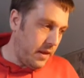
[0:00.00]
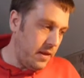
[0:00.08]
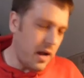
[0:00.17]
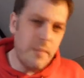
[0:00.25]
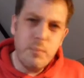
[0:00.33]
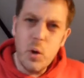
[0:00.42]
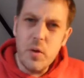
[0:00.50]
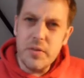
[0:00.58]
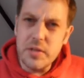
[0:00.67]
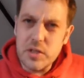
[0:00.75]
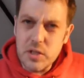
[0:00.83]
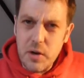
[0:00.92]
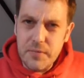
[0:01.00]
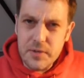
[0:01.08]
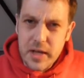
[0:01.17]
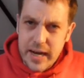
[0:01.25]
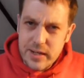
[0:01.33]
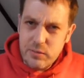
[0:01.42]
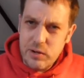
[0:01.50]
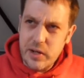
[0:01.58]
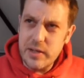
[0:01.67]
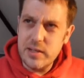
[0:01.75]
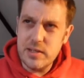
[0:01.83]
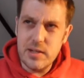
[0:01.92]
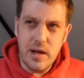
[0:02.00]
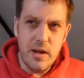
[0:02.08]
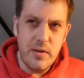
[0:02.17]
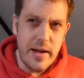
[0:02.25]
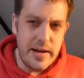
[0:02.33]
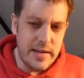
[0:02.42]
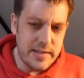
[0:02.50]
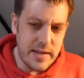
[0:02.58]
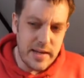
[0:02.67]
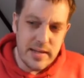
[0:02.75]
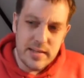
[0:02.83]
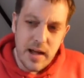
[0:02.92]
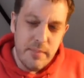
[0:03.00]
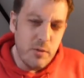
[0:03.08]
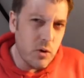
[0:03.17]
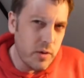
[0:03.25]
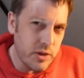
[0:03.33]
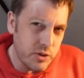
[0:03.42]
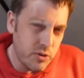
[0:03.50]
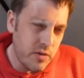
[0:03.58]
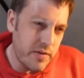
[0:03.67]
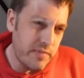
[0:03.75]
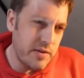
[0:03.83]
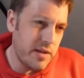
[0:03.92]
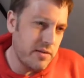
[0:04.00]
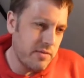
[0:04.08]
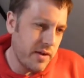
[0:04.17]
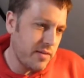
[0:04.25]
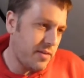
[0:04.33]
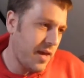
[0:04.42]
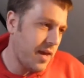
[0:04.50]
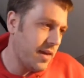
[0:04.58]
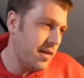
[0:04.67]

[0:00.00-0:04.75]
I bought the soft candlelight style LEDs. I'm not quite sure if I've done the right thing.